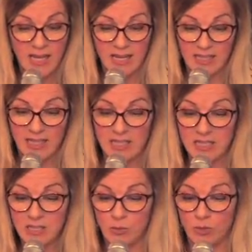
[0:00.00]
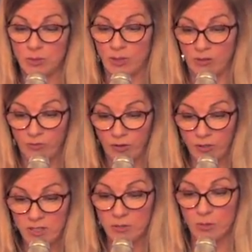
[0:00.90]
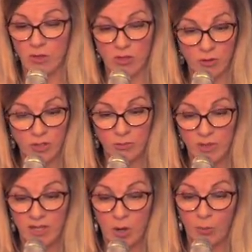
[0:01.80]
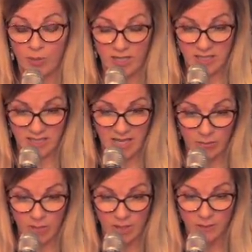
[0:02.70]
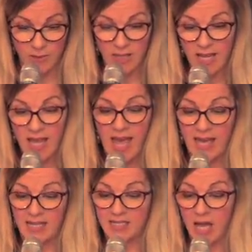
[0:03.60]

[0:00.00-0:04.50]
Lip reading: Nick Keehus will speak first with a 30-minute opening statement. Eddie